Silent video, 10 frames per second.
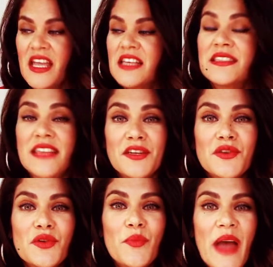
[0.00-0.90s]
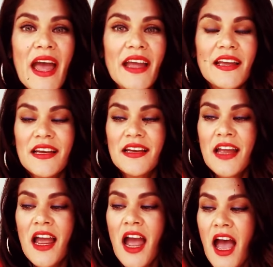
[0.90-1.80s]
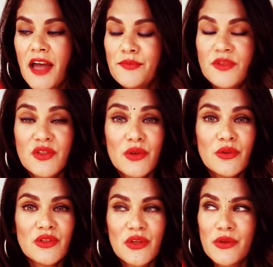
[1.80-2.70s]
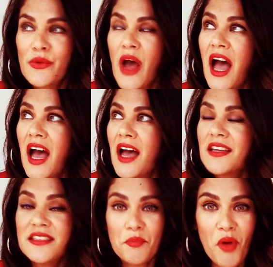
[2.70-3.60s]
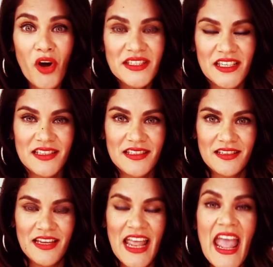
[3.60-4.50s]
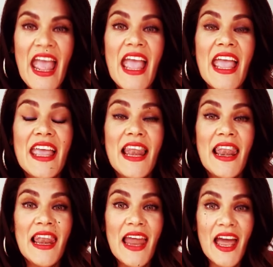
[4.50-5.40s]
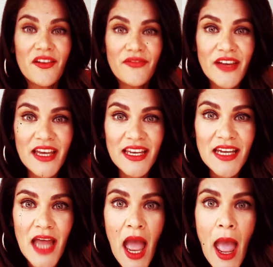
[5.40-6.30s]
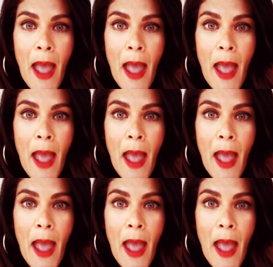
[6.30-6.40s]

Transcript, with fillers: central bank uh, to, to uh, deposit $11